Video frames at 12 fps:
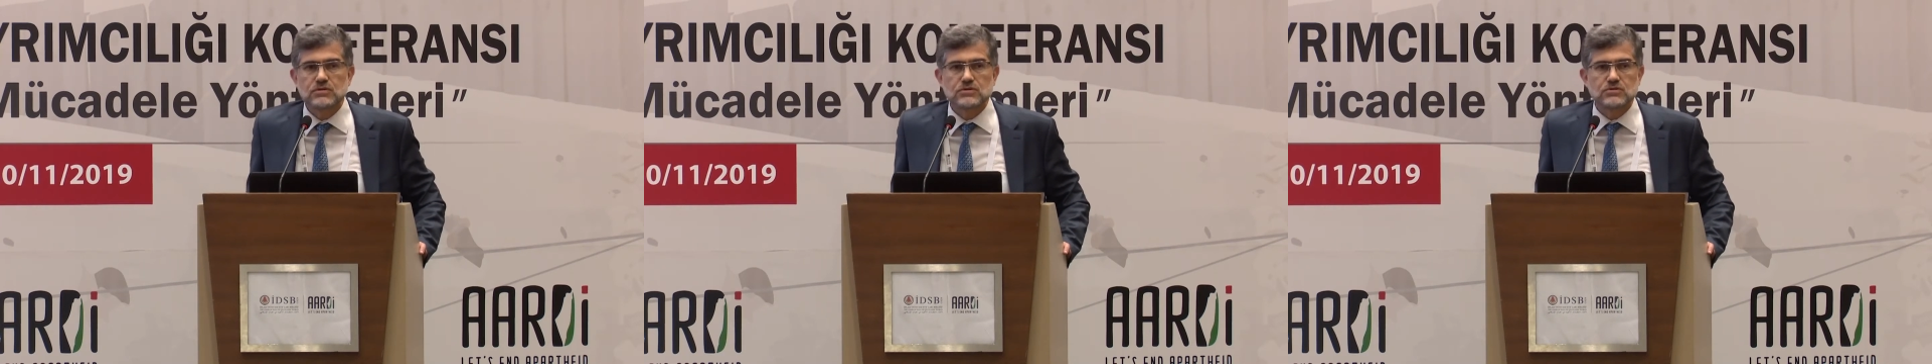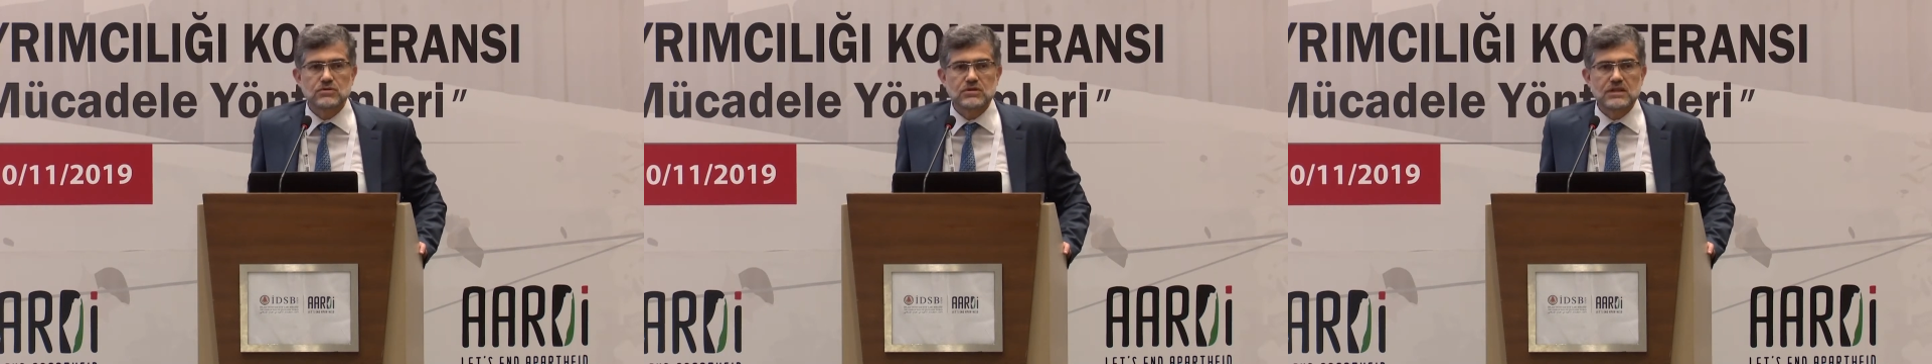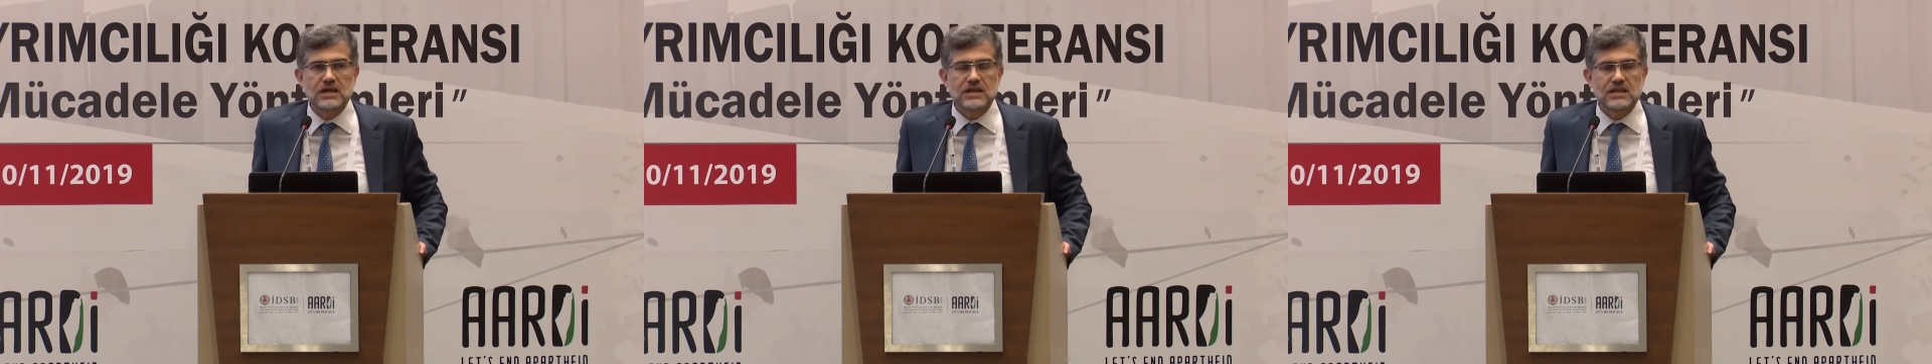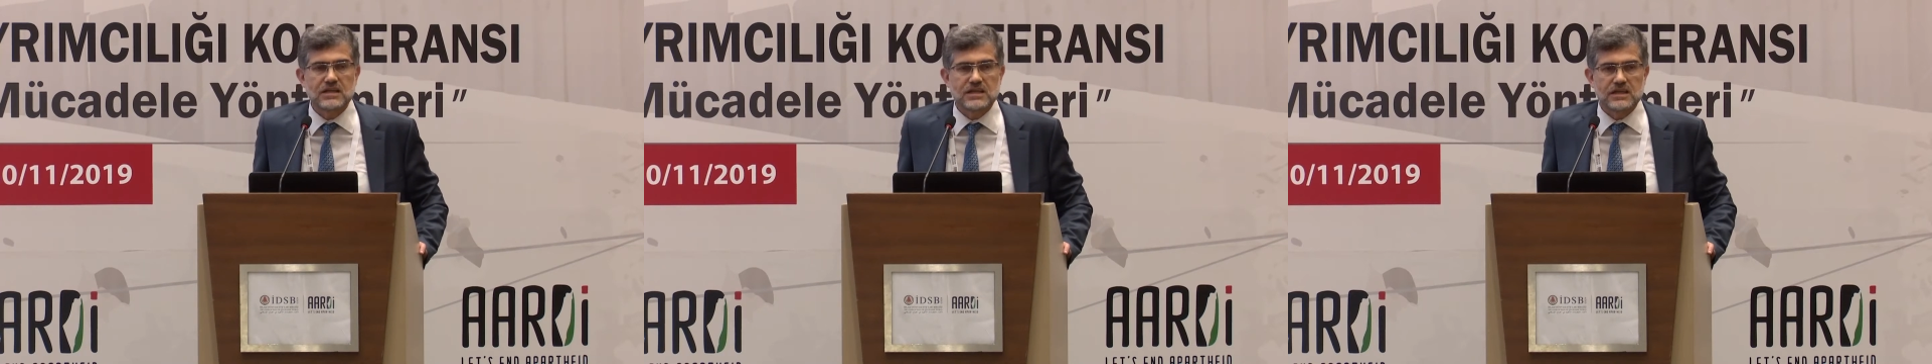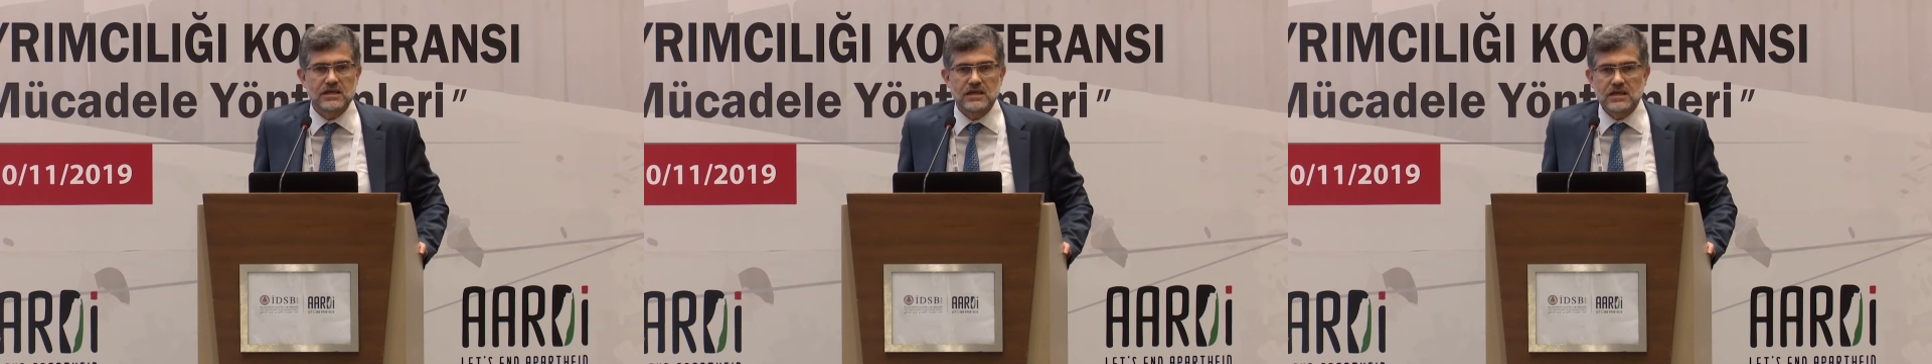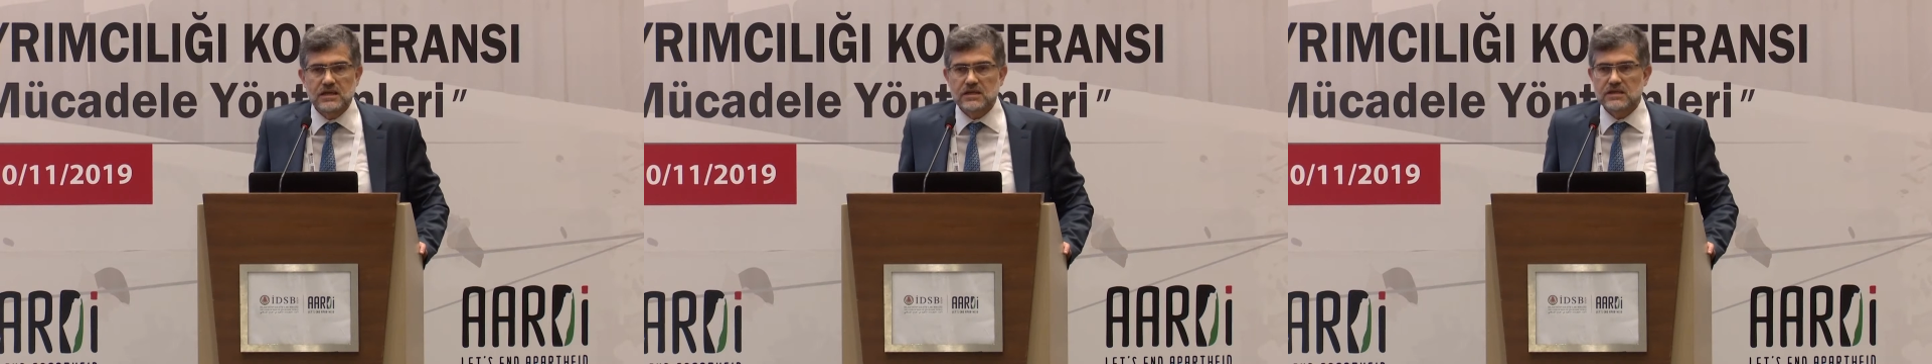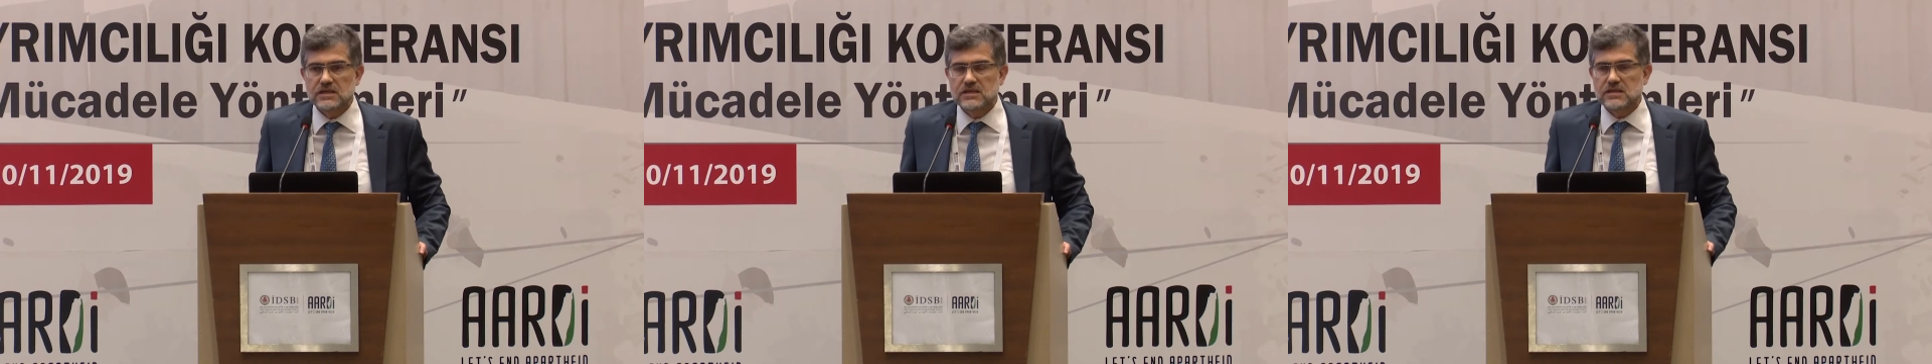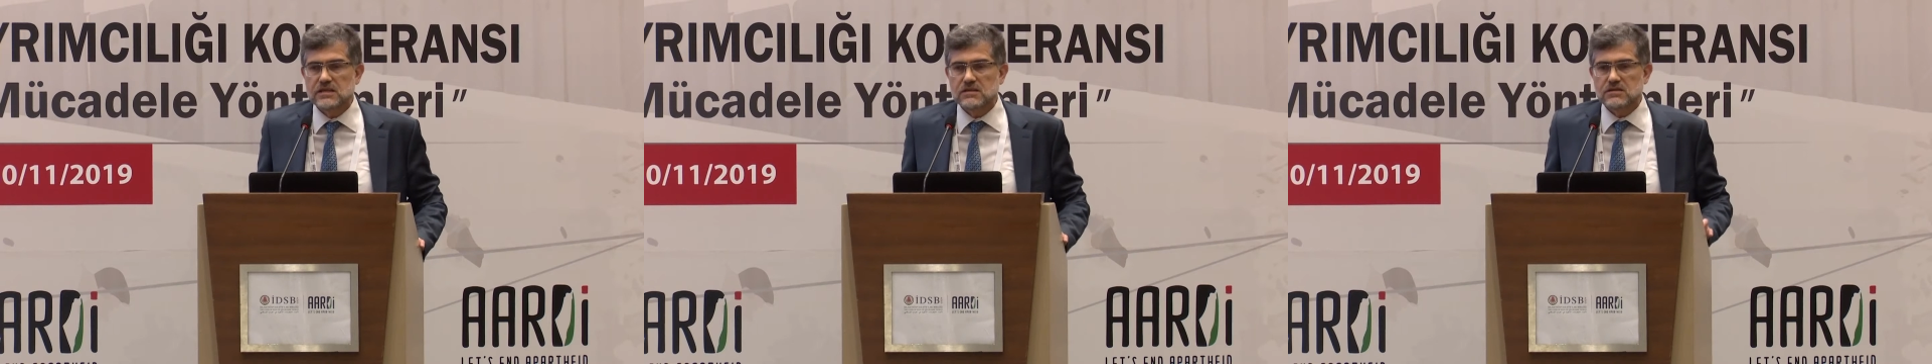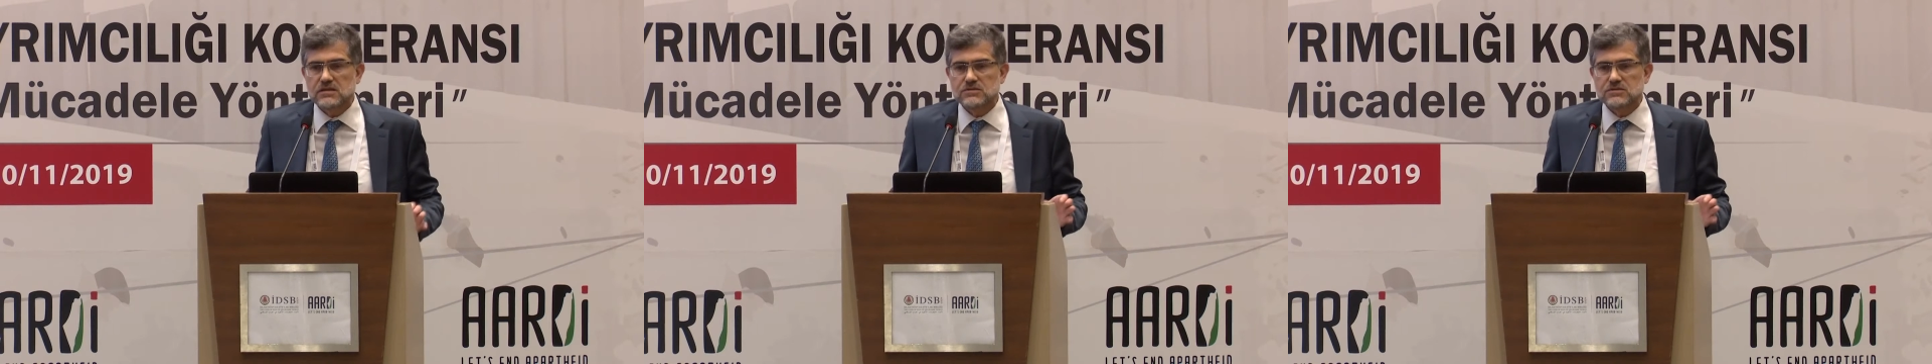or to fill in the gaps that I have